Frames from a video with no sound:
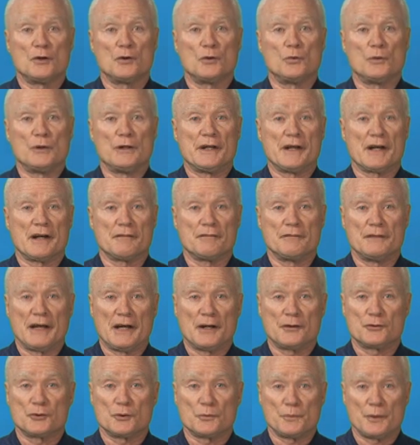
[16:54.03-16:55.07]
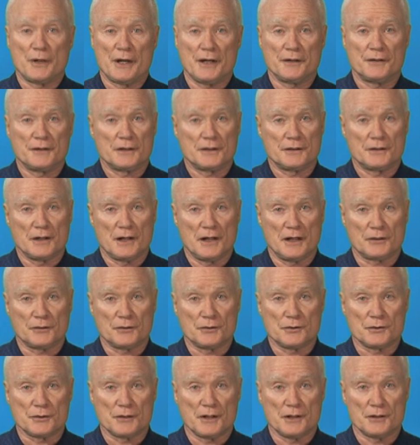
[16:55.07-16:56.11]
We have naturopathic
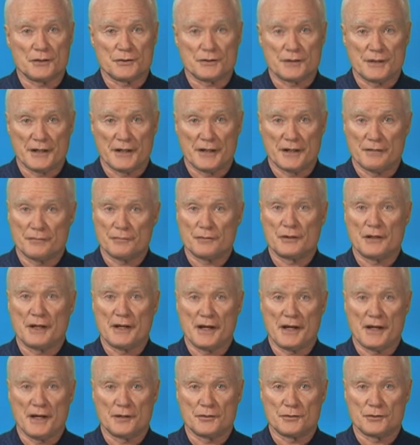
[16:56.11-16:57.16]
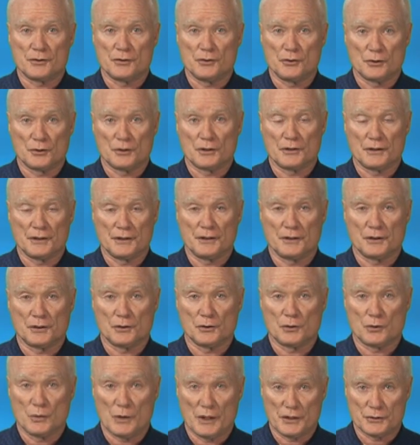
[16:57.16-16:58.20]
doctors on staff to answer your
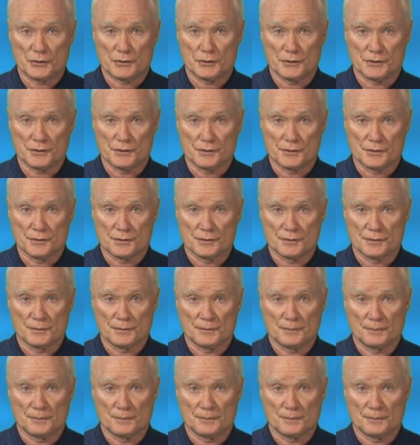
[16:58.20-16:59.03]
clinical questions.